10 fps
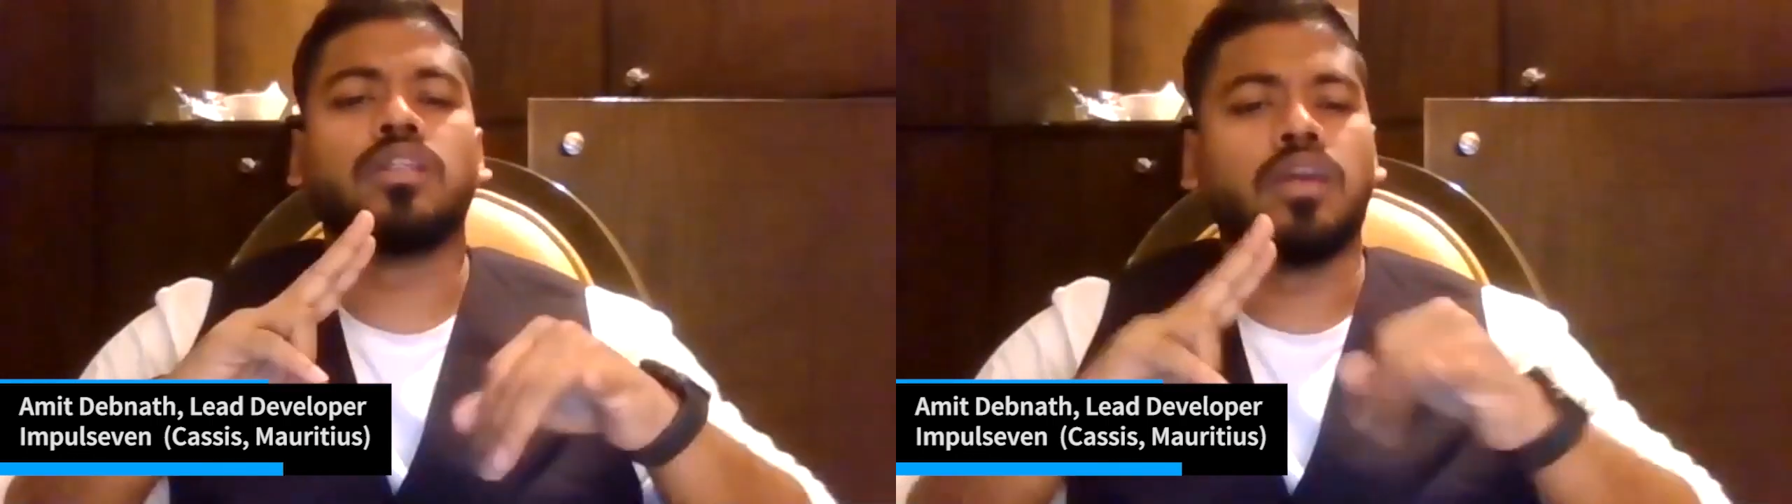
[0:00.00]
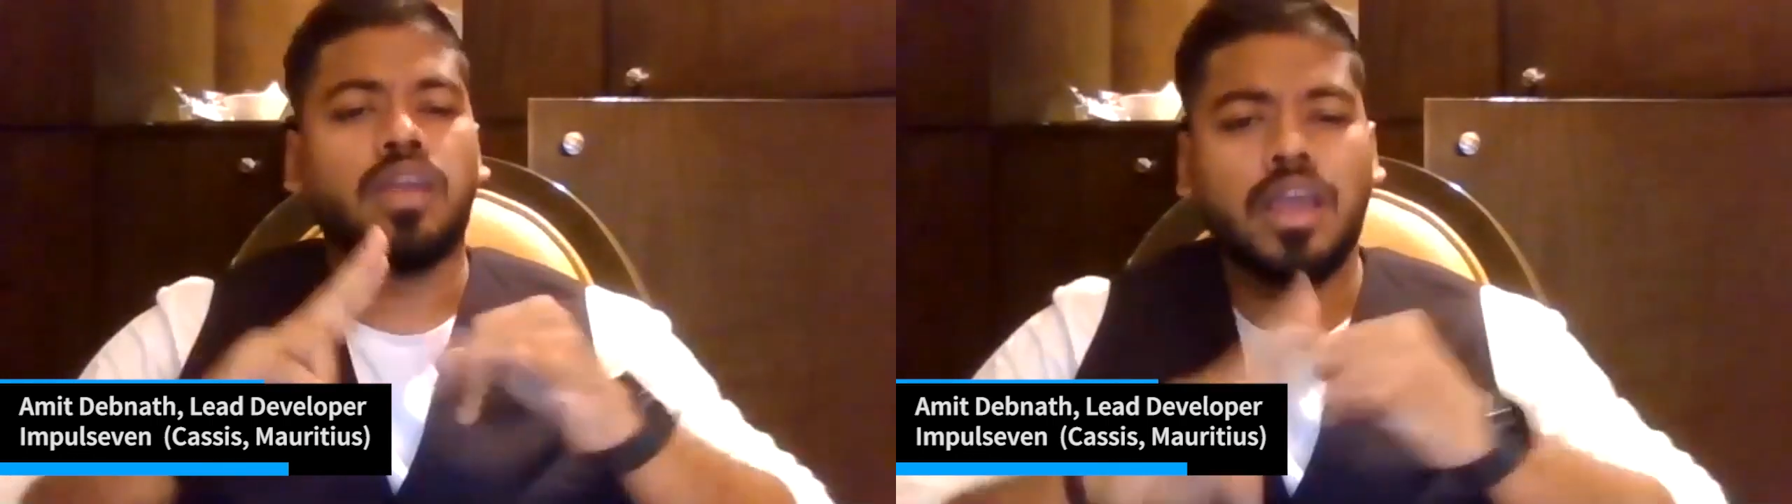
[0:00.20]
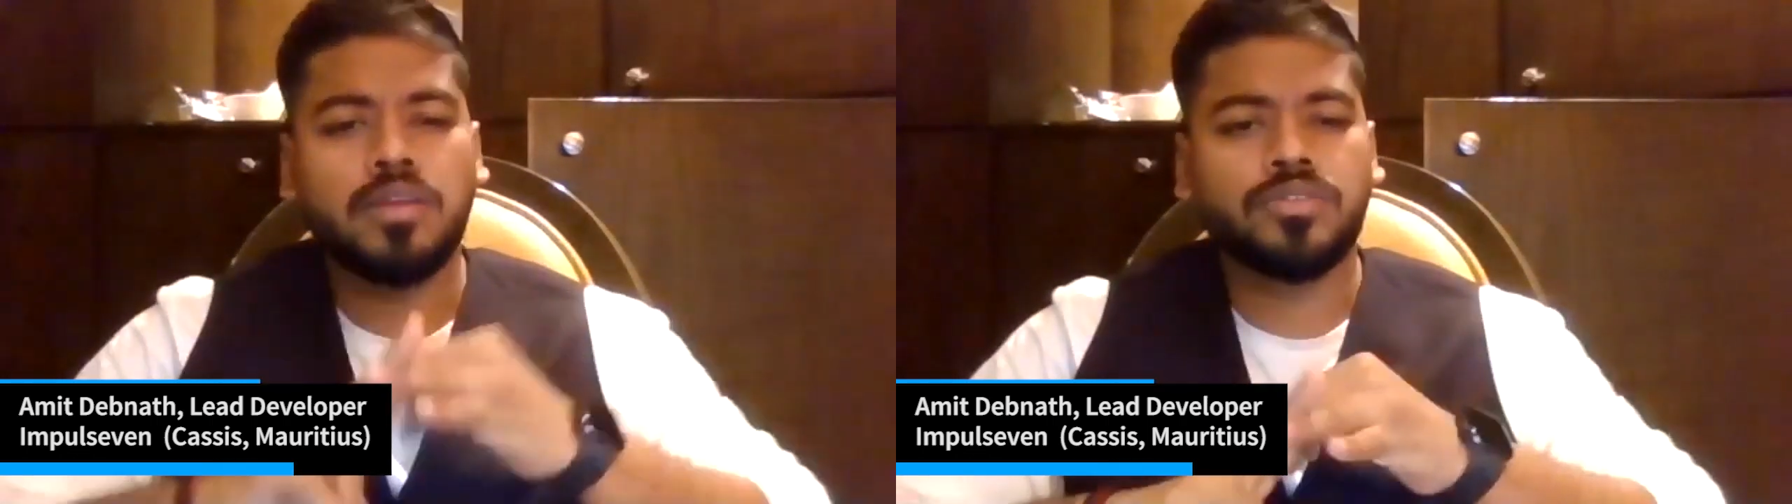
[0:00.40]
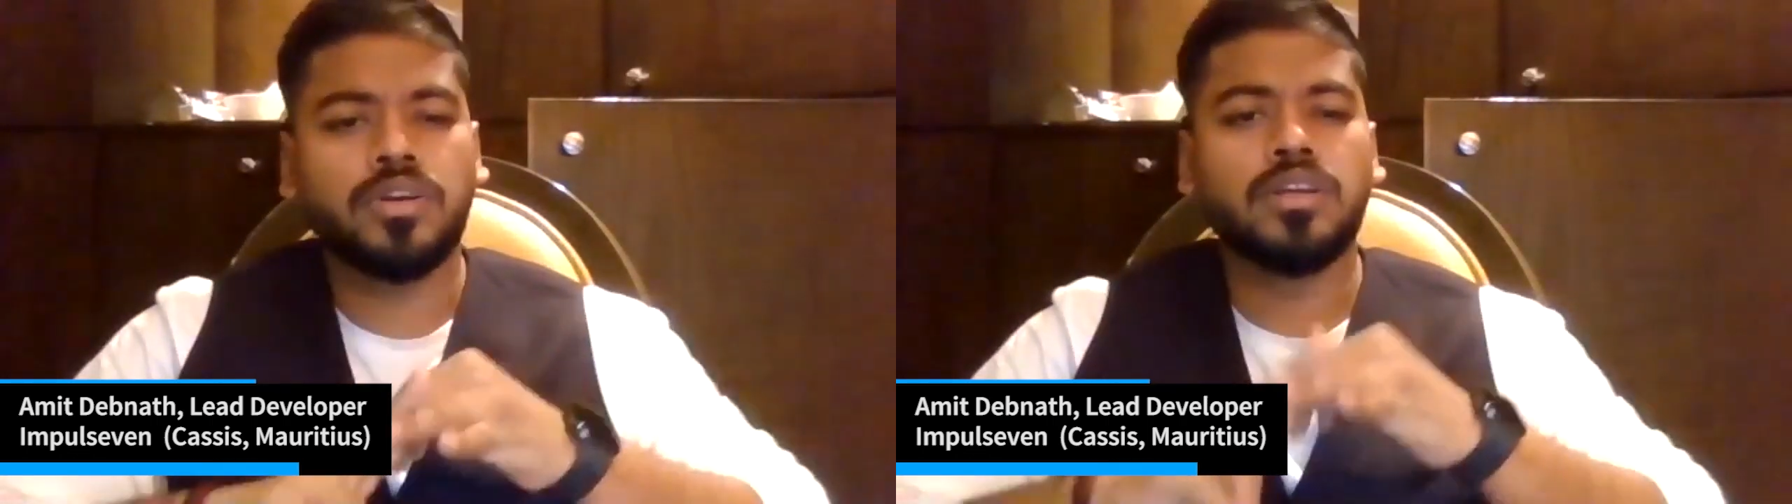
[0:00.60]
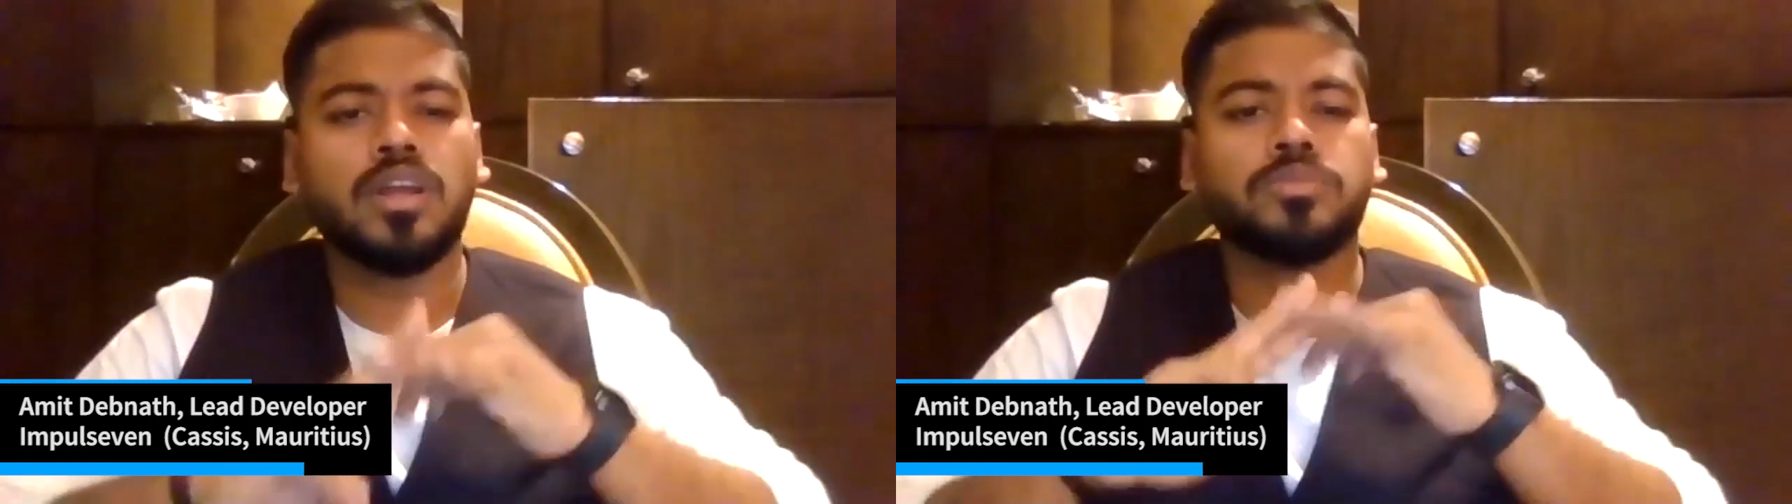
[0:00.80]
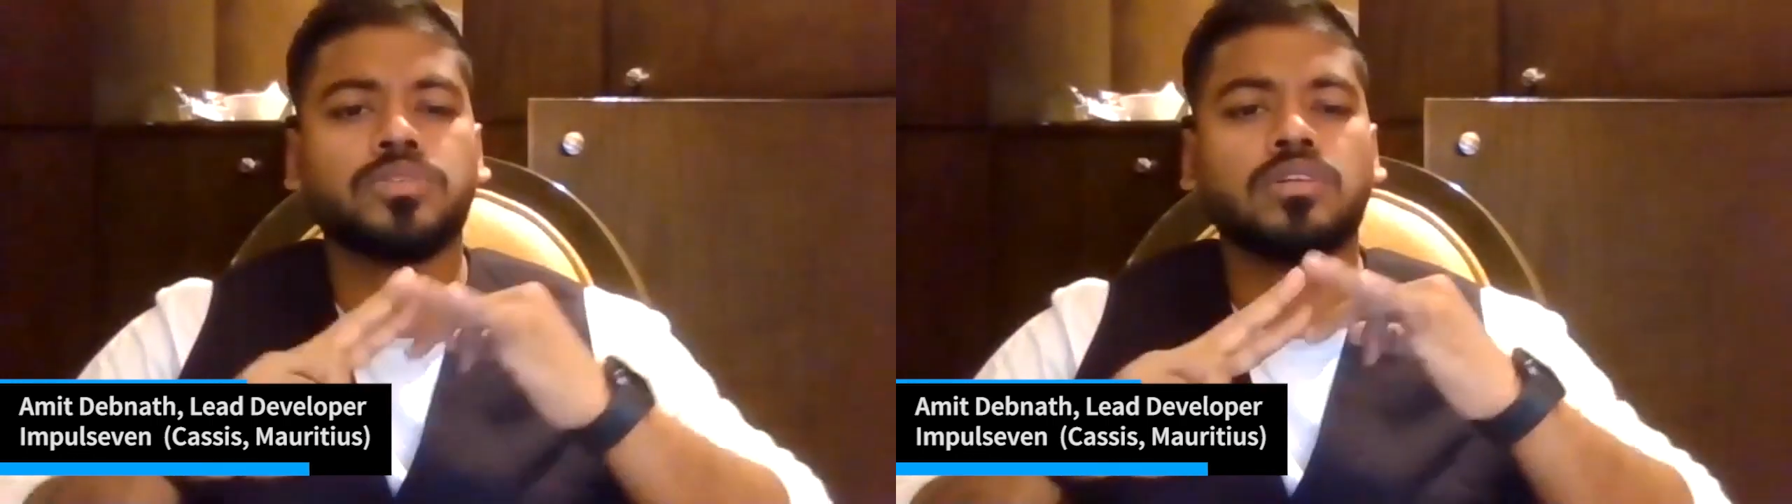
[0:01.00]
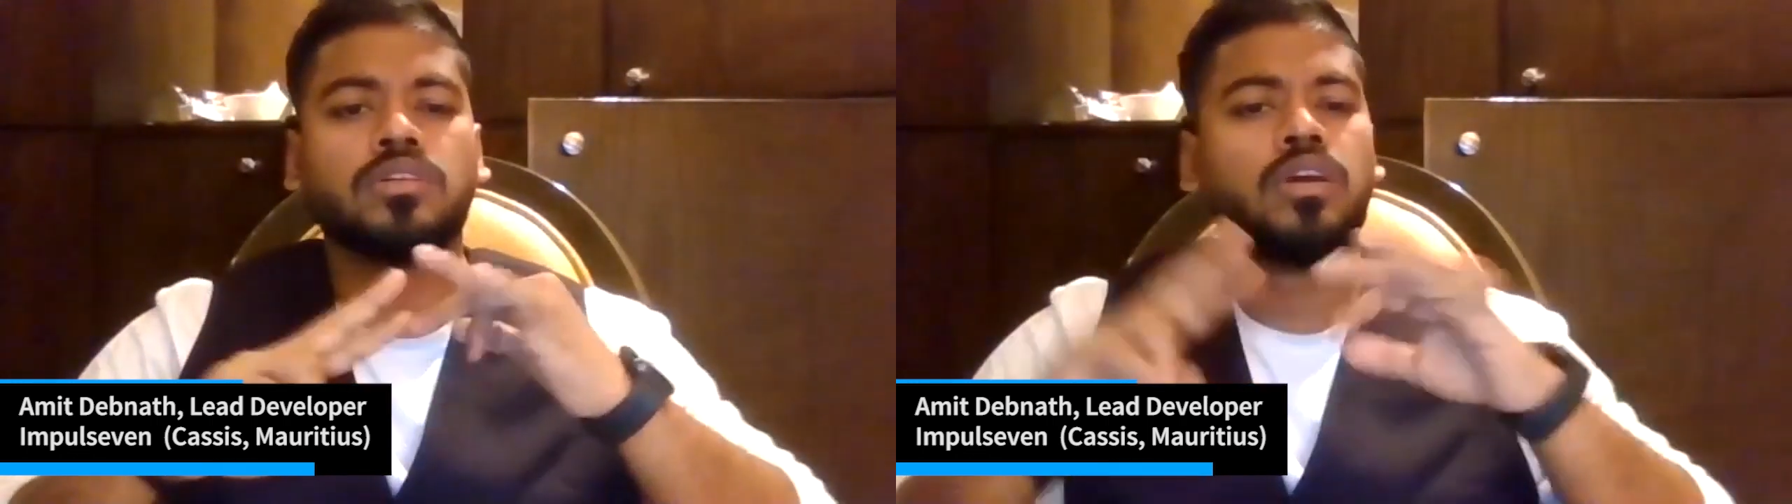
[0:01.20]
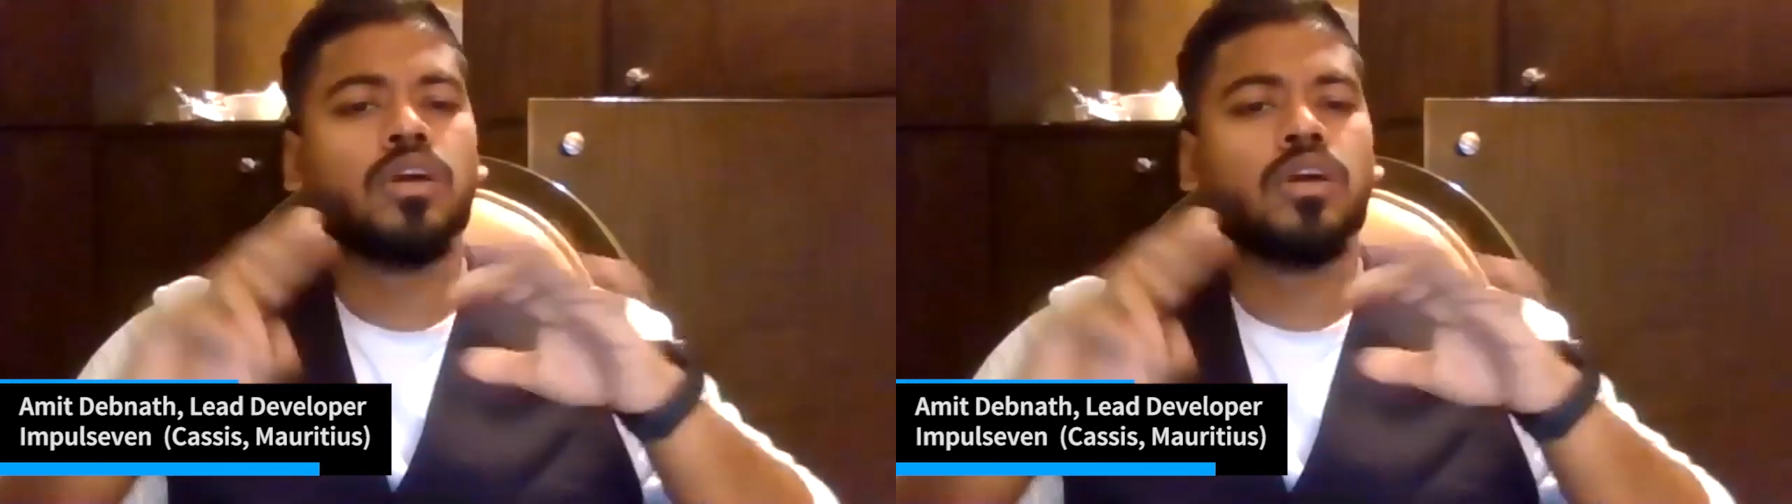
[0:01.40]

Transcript: the AI trading option